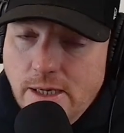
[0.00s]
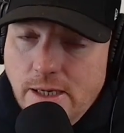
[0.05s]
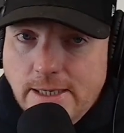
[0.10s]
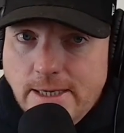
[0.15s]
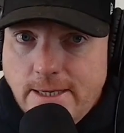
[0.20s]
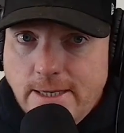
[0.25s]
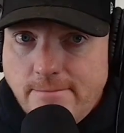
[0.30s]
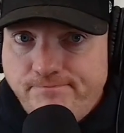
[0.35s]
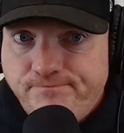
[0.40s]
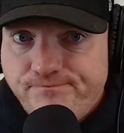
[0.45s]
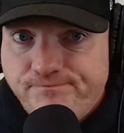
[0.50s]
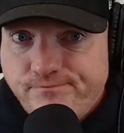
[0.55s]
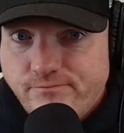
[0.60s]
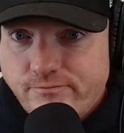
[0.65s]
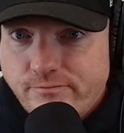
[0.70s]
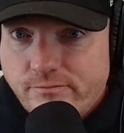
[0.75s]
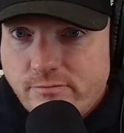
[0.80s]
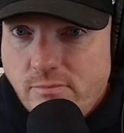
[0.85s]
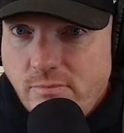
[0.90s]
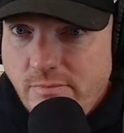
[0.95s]
um,
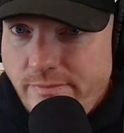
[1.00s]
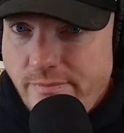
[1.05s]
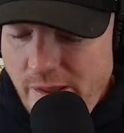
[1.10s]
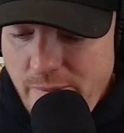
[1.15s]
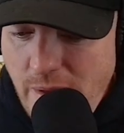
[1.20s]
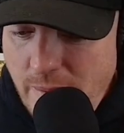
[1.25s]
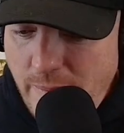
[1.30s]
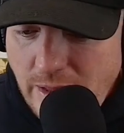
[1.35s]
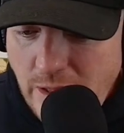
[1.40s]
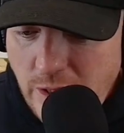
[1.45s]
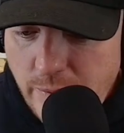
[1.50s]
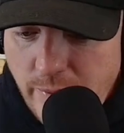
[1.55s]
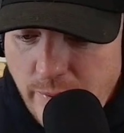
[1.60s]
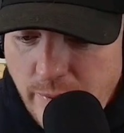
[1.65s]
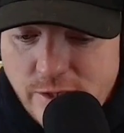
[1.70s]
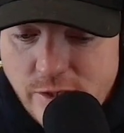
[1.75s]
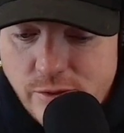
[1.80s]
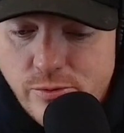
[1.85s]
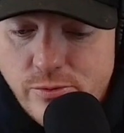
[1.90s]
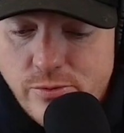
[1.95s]
maybe a little
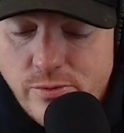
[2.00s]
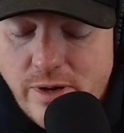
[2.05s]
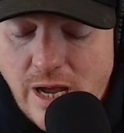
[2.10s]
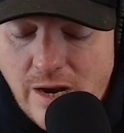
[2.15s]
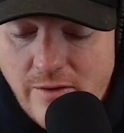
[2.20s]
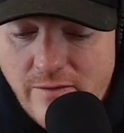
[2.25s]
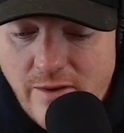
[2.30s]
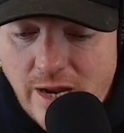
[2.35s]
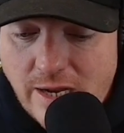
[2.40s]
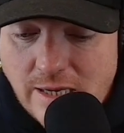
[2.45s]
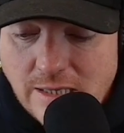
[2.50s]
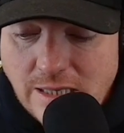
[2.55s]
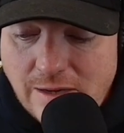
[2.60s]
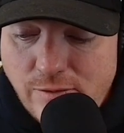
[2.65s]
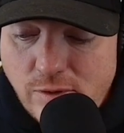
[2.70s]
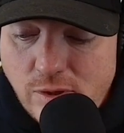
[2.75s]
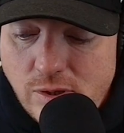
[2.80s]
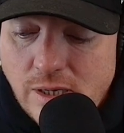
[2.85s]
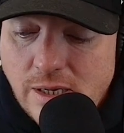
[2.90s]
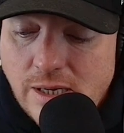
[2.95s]
bit too, kind of a next
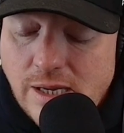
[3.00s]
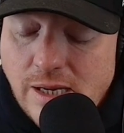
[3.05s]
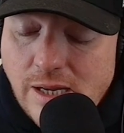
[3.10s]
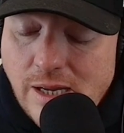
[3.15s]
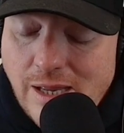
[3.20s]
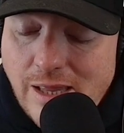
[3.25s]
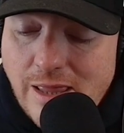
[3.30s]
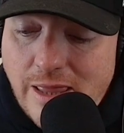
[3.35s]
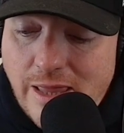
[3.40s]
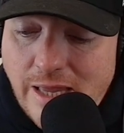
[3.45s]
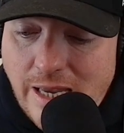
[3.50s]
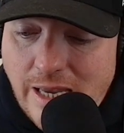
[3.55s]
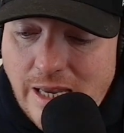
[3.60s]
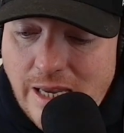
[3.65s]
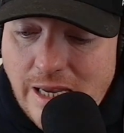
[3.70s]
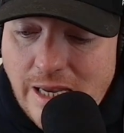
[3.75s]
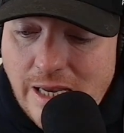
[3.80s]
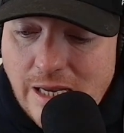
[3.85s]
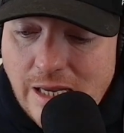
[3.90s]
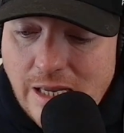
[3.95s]
level.
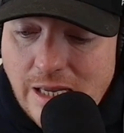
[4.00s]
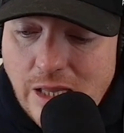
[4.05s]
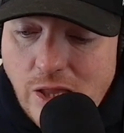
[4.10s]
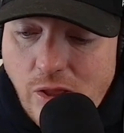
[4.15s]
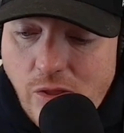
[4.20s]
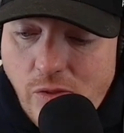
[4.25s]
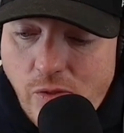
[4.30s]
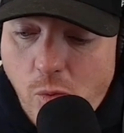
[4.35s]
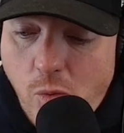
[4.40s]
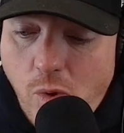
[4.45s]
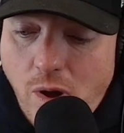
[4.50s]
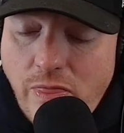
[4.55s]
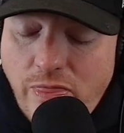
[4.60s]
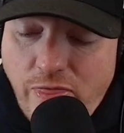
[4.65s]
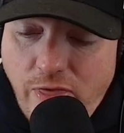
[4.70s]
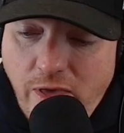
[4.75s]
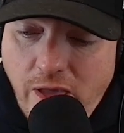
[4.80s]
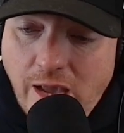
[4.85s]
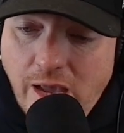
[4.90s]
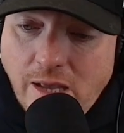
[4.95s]
The the one
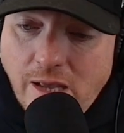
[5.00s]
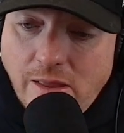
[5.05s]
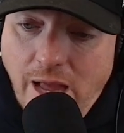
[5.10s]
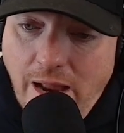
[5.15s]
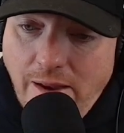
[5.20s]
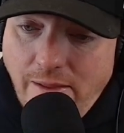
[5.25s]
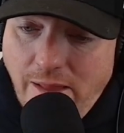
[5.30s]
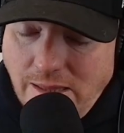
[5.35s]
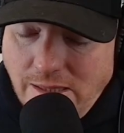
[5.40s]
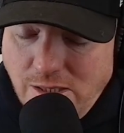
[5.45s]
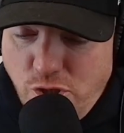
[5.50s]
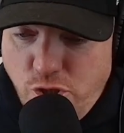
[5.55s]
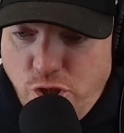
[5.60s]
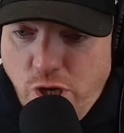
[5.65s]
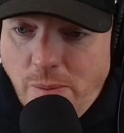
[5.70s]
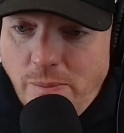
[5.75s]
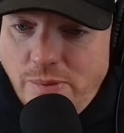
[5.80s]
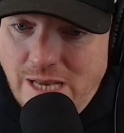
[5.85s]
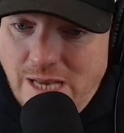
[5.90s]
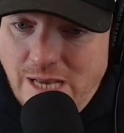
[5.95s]
thing that, that
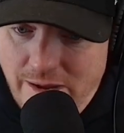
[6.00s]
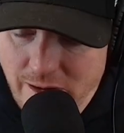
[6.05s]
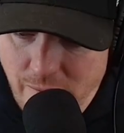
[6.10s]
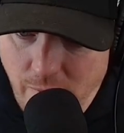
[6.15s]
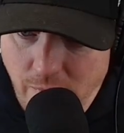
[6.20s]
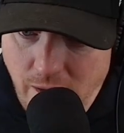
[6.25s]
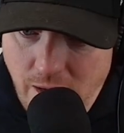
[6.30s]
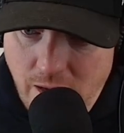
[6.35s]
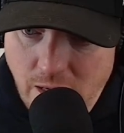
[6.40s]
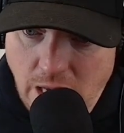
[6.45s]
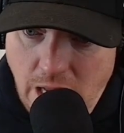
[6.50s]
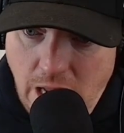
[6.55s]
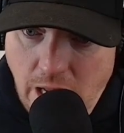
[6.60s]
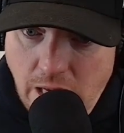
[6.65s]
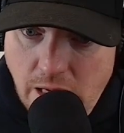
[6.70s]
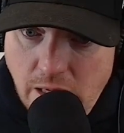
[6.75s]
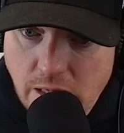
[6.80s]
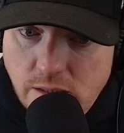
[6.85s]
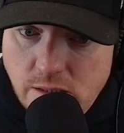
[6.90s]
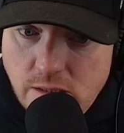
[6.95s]
jumps out at me
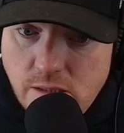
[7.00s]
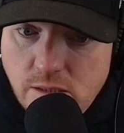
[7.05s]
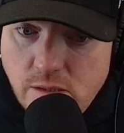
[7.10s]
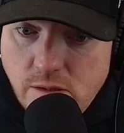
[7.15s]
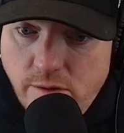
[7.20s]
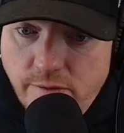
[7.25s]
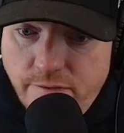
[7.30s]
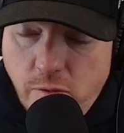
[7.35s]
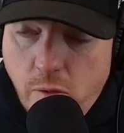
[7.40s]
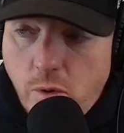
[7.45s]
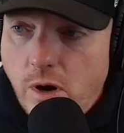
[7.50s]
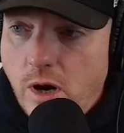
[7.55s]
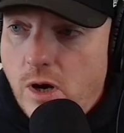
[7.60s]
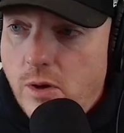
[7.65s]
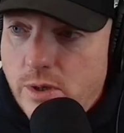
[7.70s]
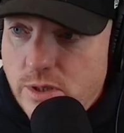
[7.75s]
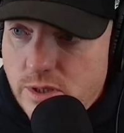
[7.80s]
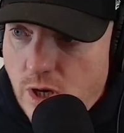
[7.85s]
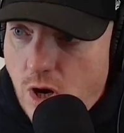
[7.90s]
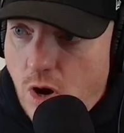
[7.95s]
is the four
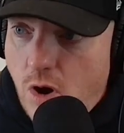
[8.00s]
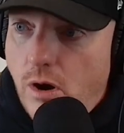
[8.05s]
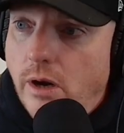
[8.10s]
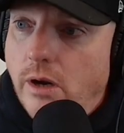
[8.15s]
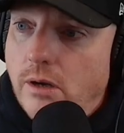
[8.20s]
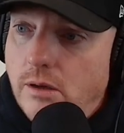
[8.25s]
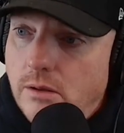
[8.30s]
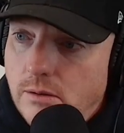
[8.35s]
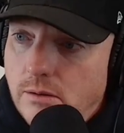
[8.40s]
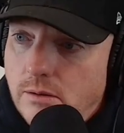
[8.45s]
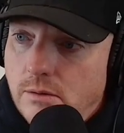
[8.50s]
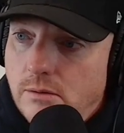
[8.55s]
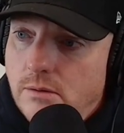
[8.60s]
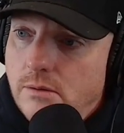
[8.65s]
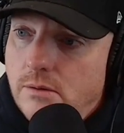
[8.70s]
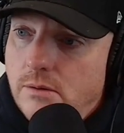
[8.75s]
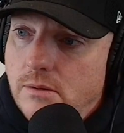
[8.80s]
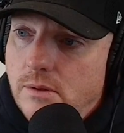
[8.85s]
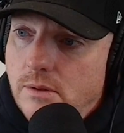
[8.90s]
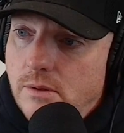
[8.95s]
oh is gone.
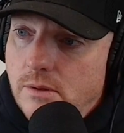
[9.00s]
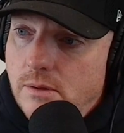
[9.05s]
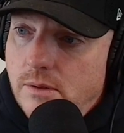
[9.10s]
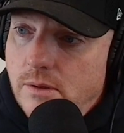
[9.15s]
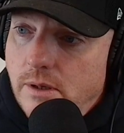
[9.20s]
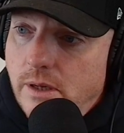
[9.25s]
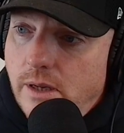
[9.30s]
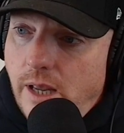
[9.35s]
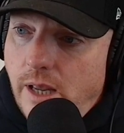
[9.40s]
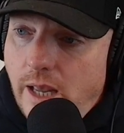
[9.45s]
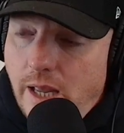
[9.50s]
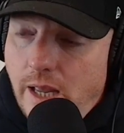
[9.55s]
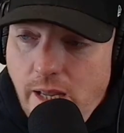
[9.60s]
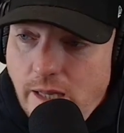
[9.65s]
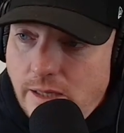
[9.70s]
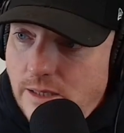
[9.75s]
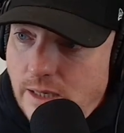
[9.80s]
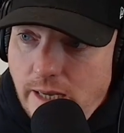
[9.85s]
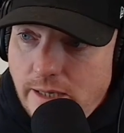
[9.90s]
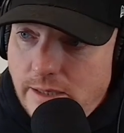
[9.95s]
It,
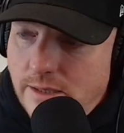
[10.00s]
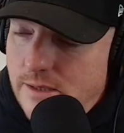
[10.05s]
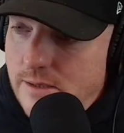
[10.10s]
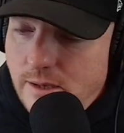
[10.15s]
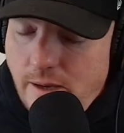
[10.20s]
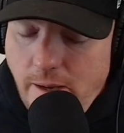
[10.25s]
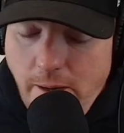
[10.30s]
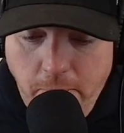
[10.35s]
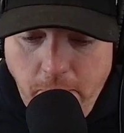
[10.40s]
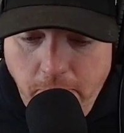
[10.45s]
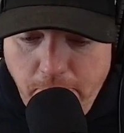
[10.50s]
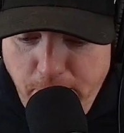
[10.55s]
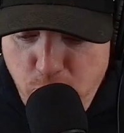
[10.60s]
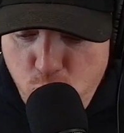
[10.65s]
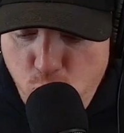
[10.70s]
it yeah. it's, it's no